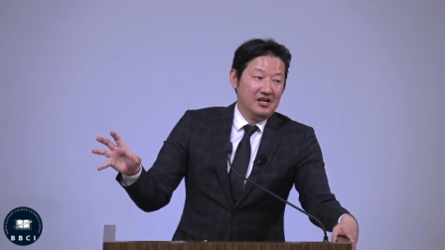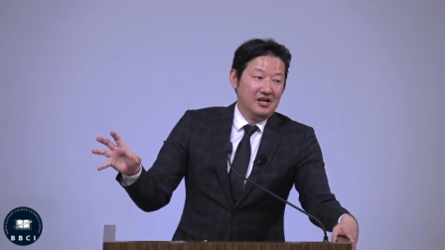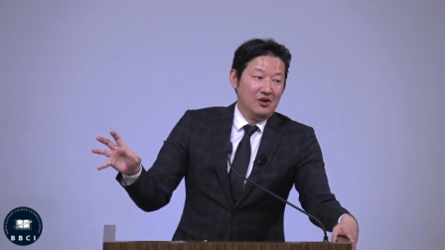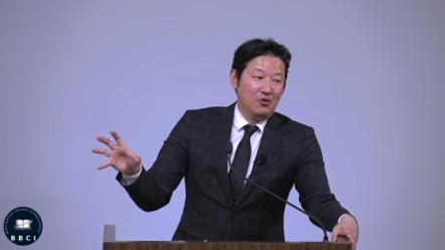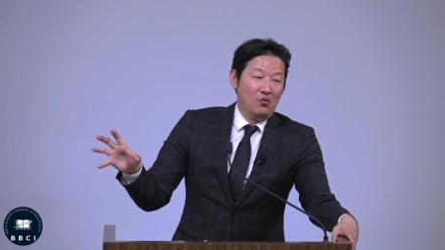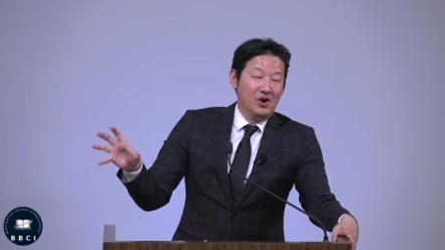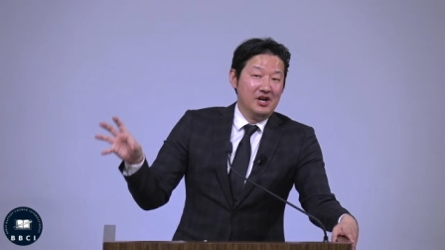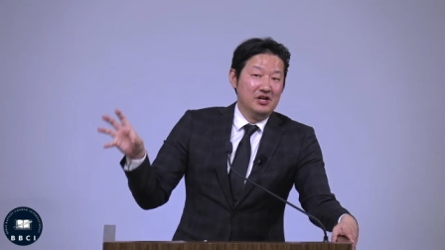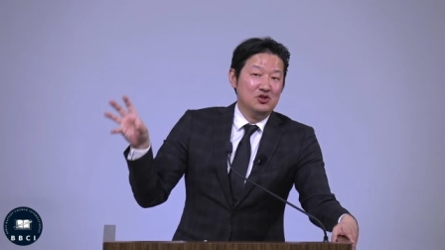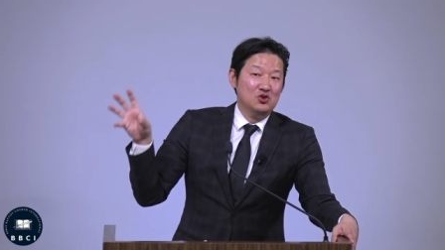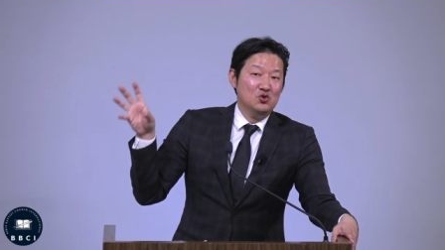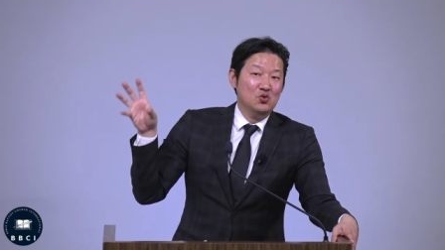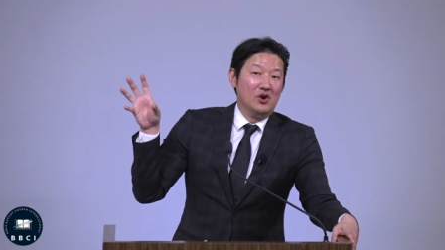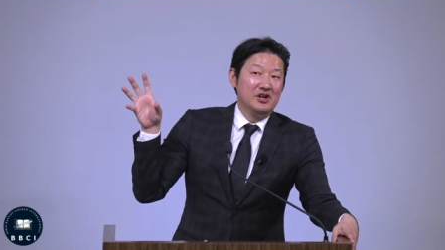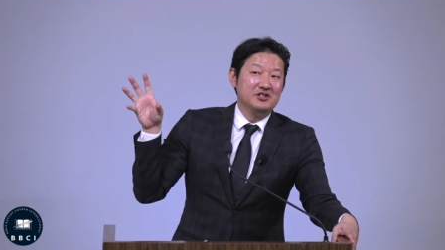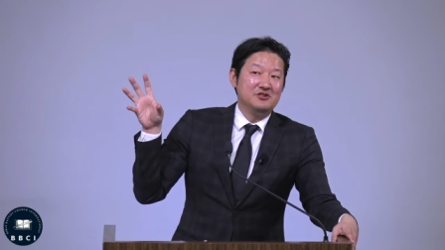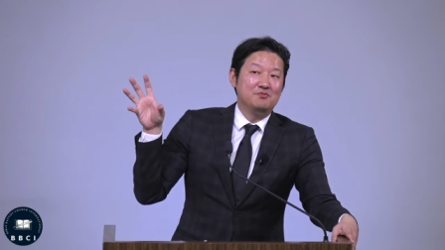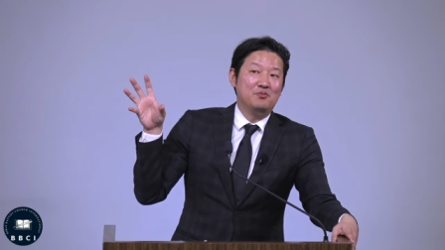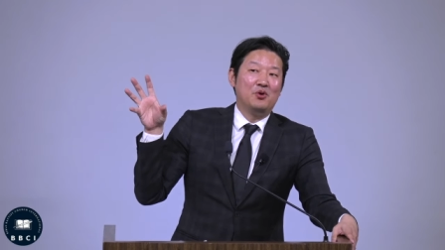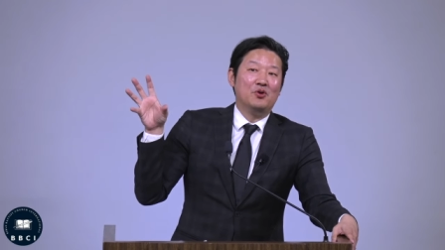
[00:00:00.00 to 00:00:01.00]
When you are
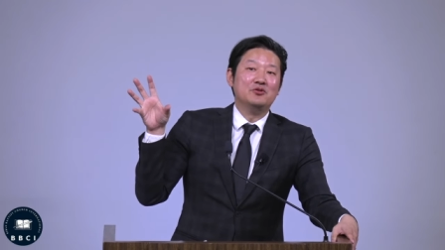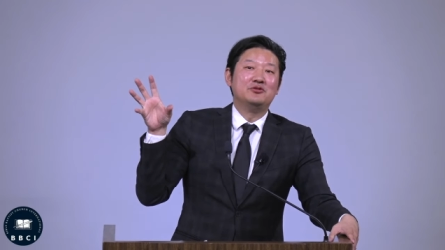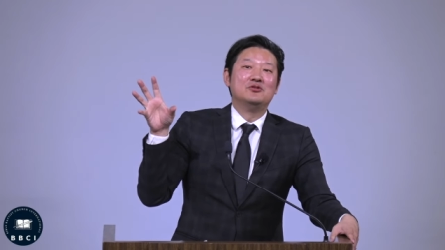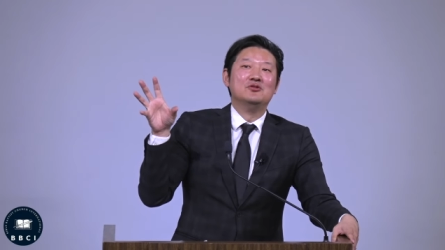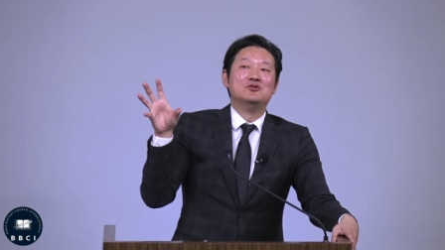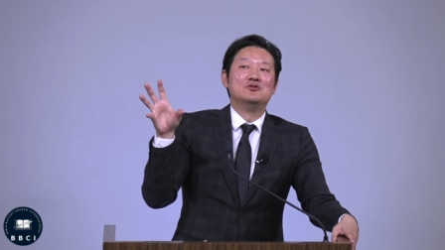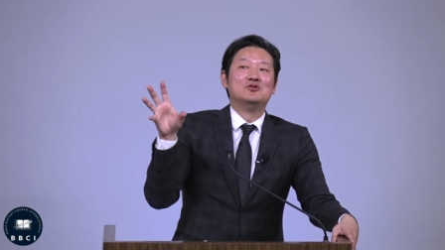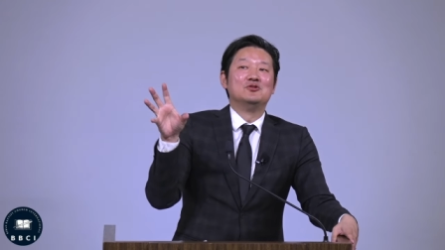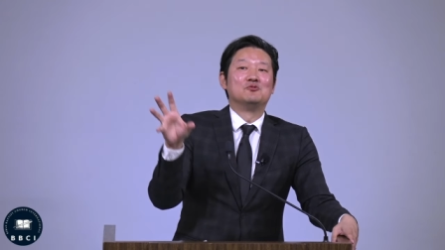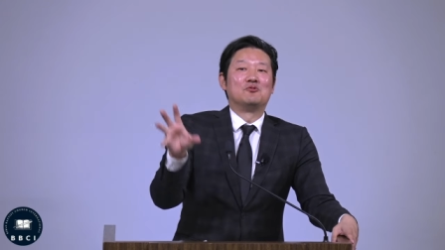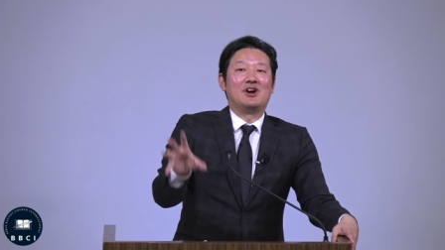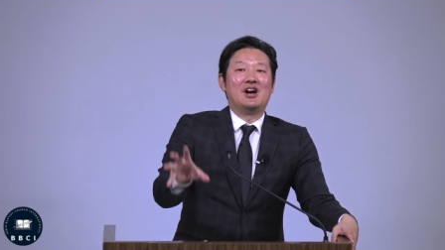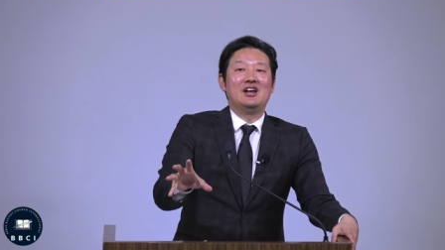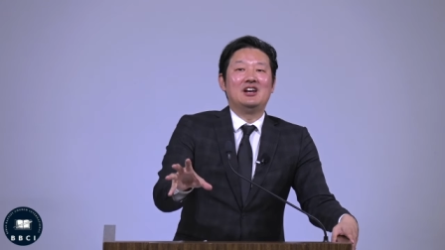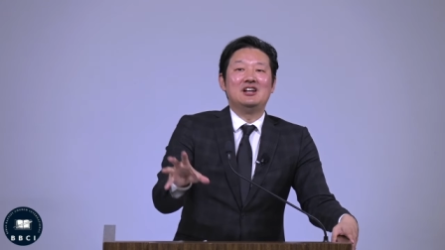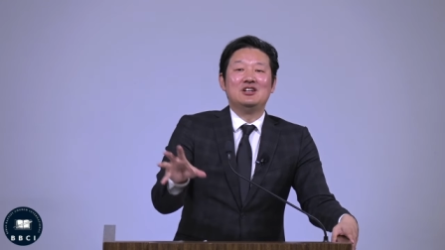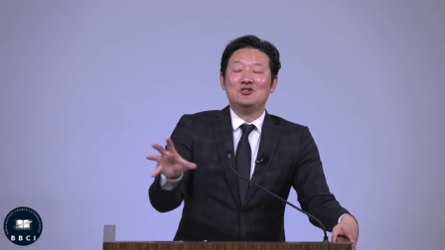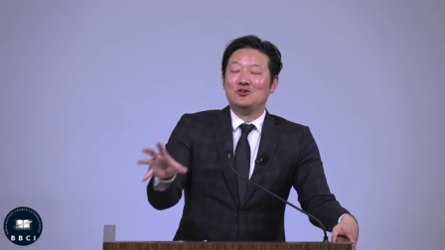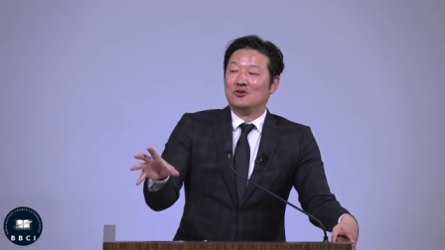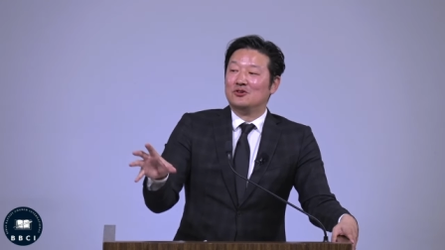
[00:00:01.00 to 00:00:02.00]
supposed to do right
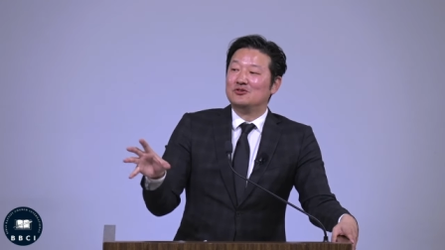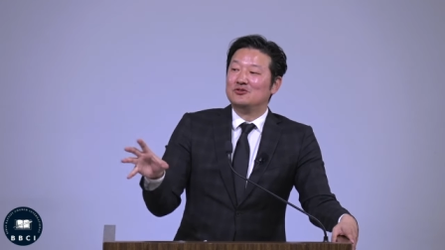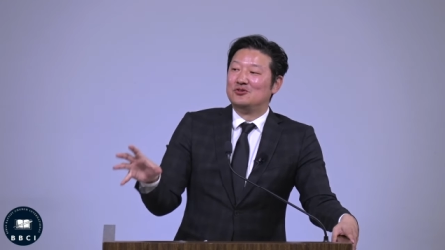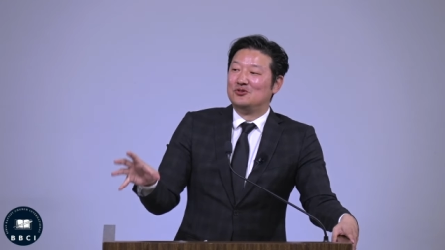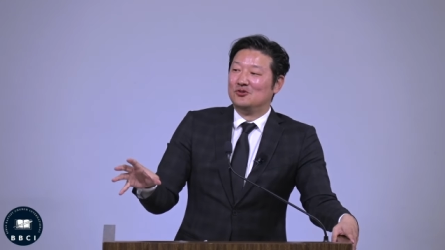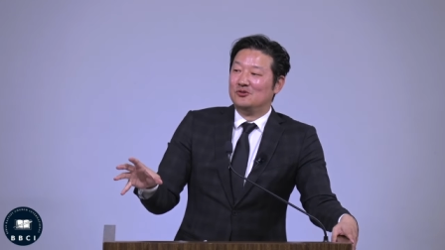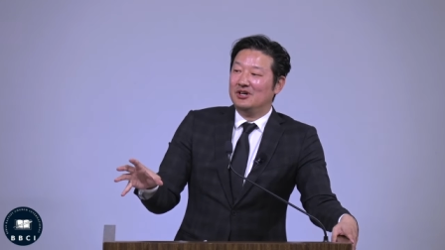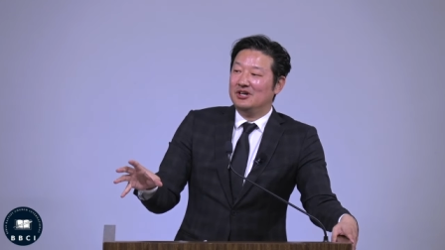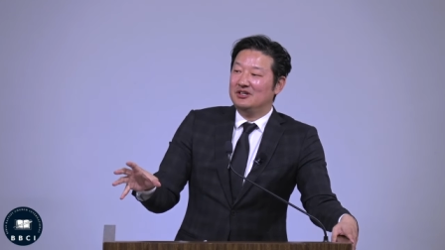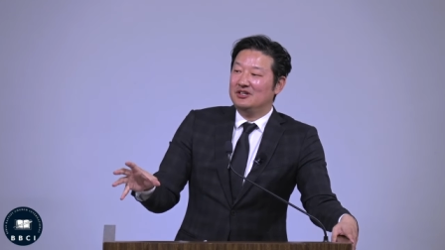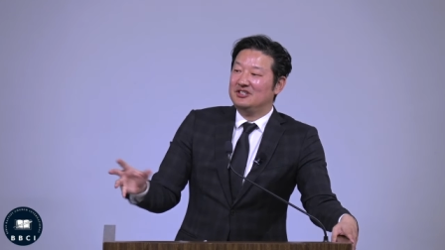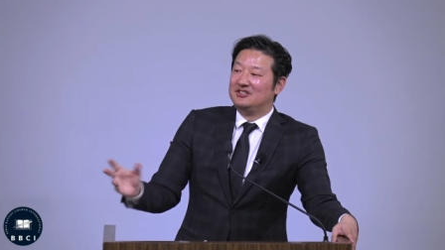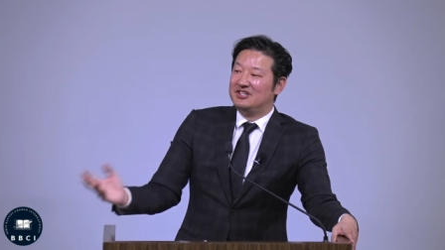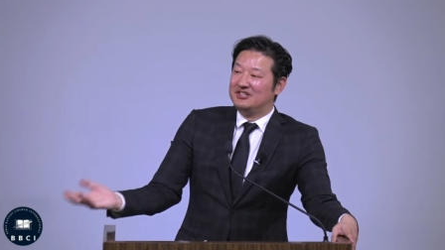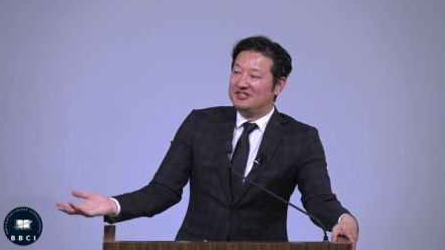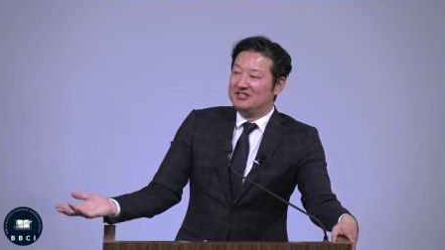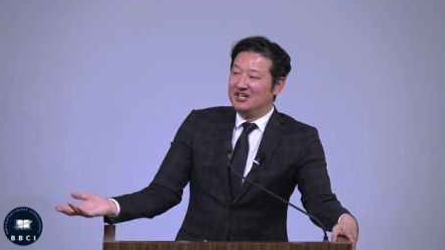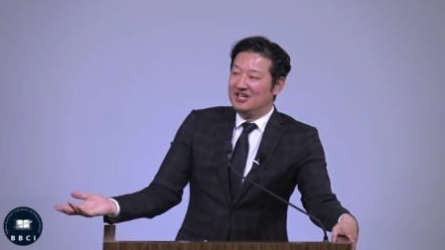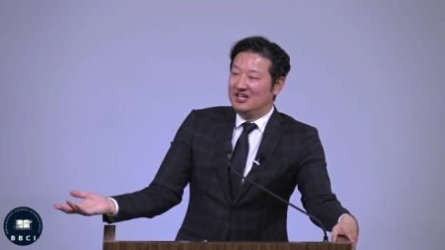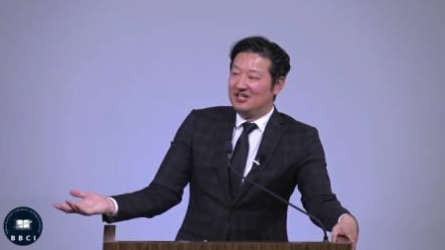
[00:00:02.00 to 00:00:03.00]
and you don't do it, it's a
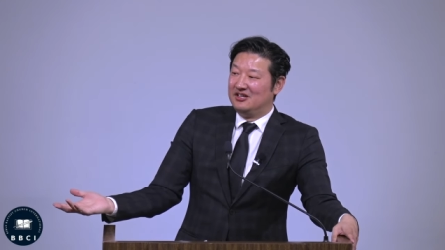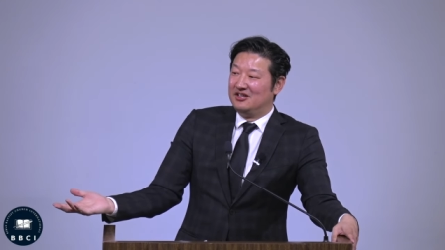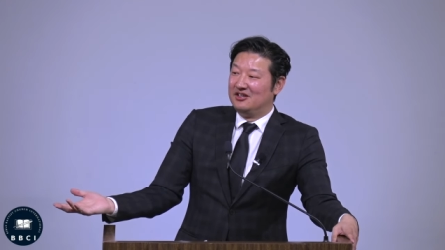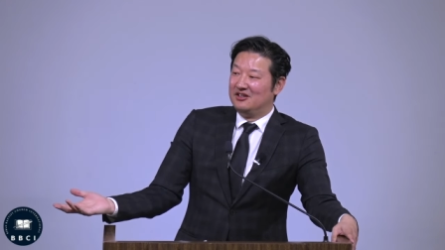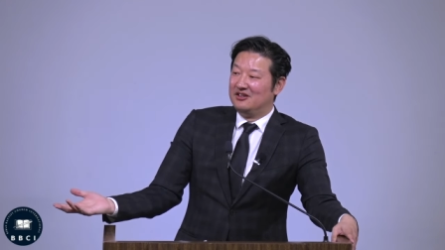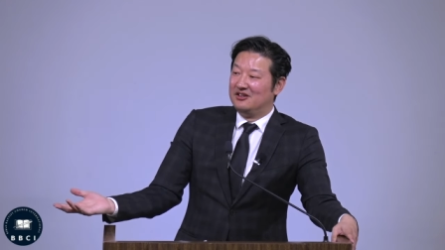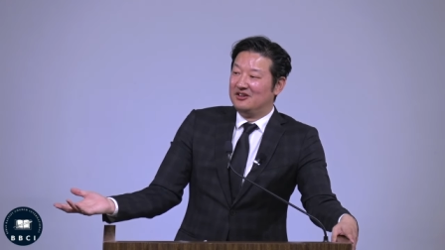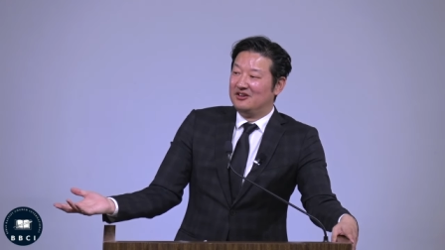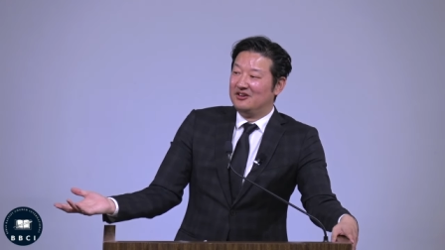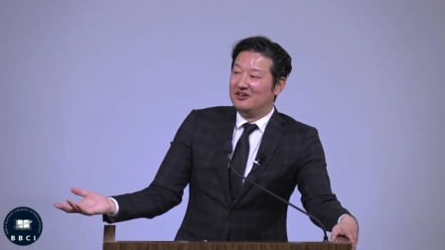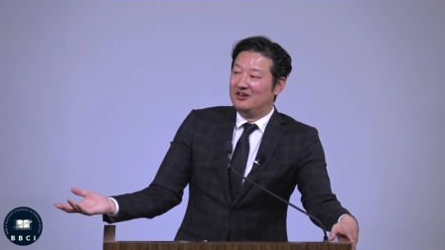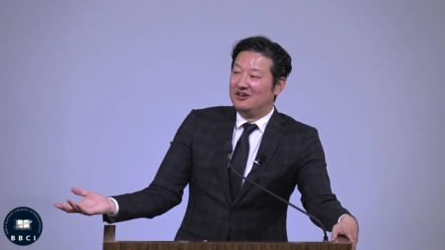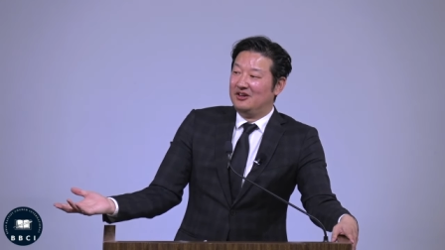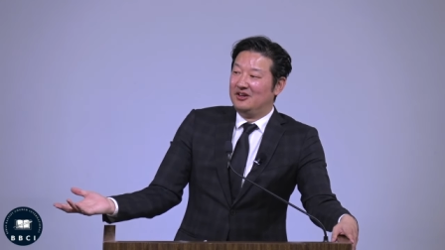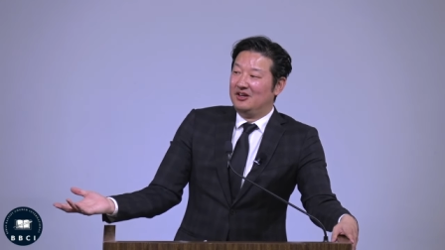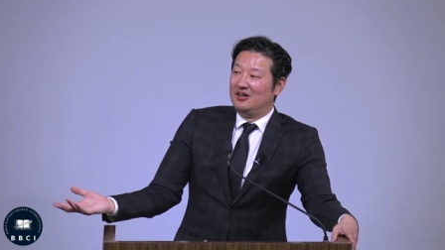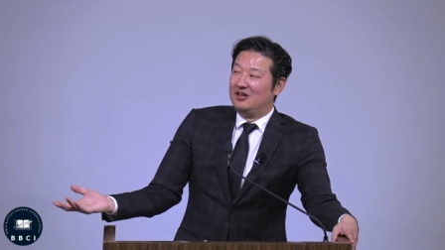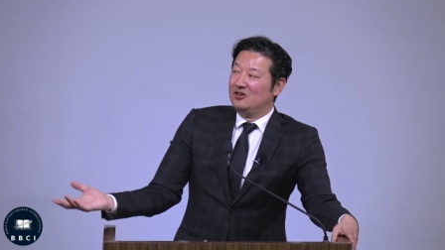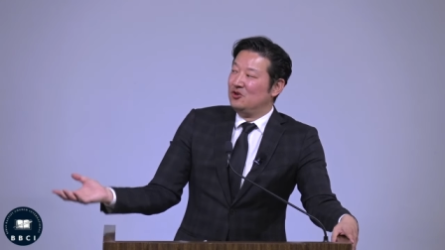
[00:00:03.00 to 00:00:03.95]
sin. Yes.